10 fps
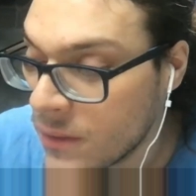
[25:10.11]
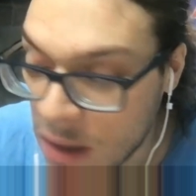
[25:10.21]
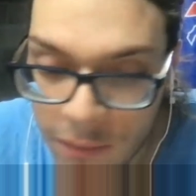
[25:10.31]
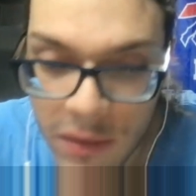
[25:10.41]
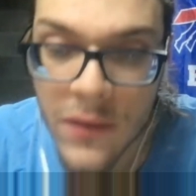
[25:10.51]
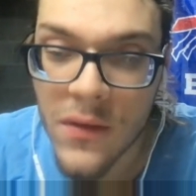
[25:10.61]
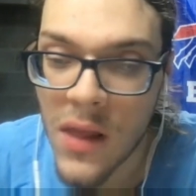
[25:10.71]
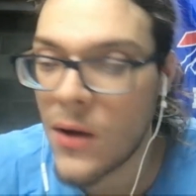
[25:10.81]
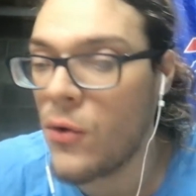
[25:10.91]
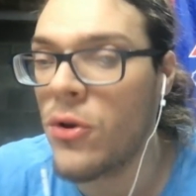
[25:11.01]
safety,
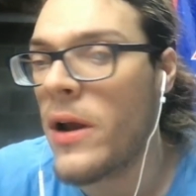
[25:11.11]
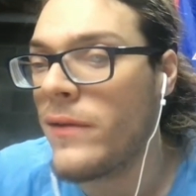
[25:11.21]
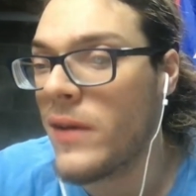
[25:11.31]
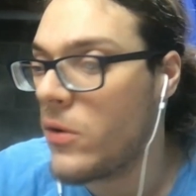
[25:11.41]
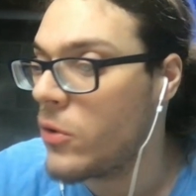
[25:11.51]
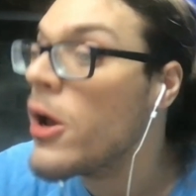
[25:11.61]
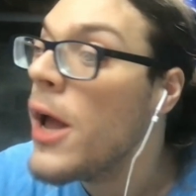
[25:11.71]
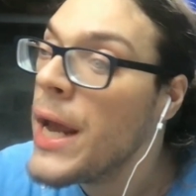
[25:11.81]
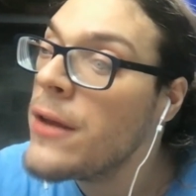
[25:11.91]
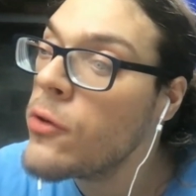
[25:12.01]
slot corner, outside corner.
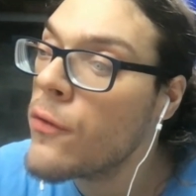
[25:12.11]
He's a